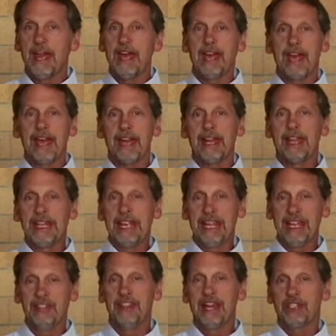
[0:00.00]
And
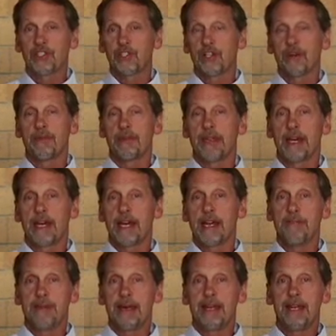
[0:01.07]
in that sermon,
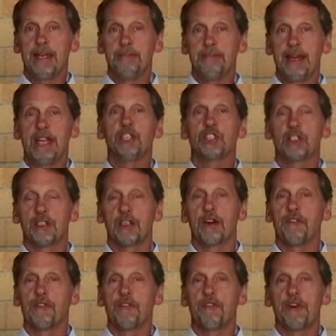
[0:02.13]
I made mention
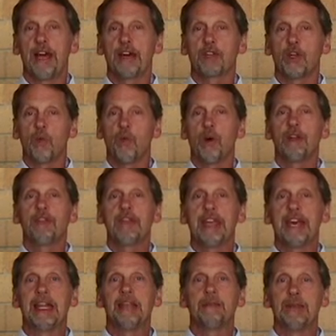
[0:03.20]
of the fact that one of
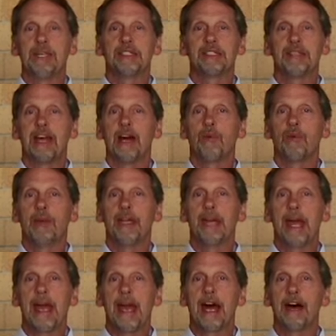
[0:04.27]
the enemies that we
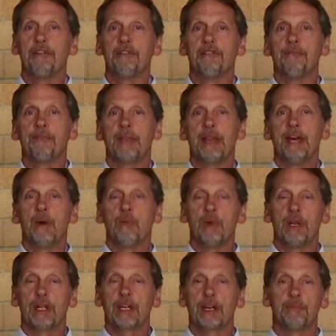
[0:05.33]
have
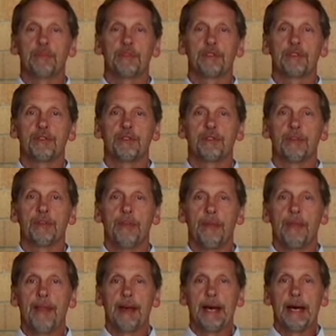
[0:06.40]
when it comes to
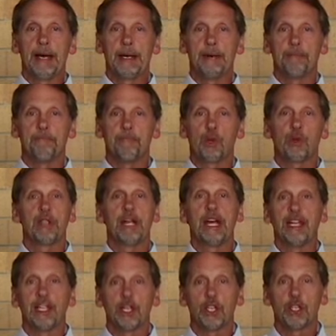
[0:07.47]

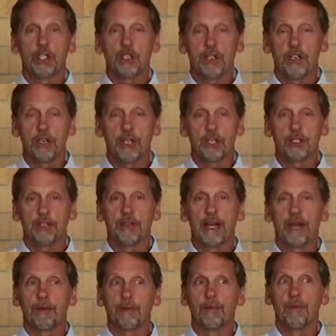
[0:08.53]
creating a church
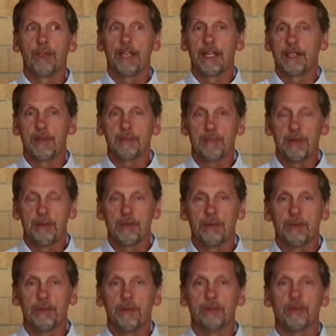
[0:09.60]
that really isn't
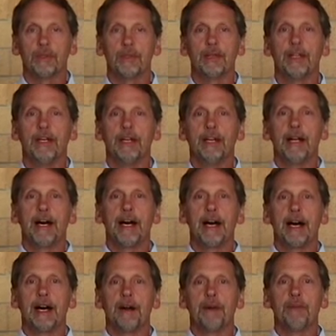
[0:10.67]
biblical or
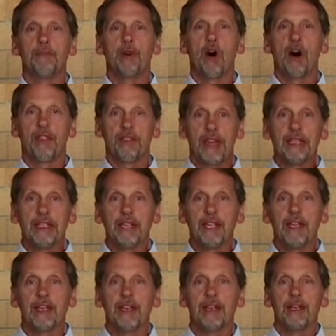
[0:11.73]

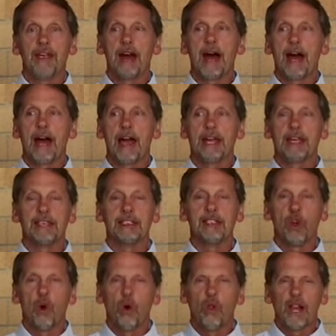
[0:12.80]
authentic is
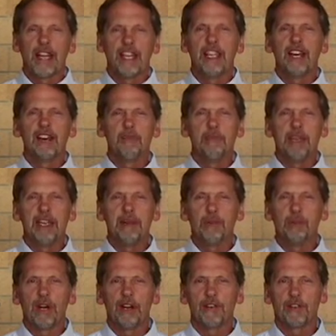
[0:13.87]
the whole idea of
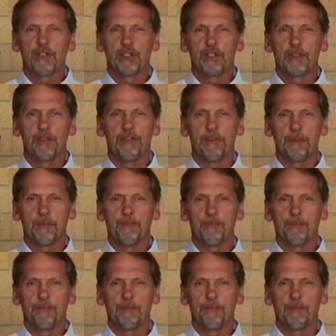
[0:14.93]
being preference driven.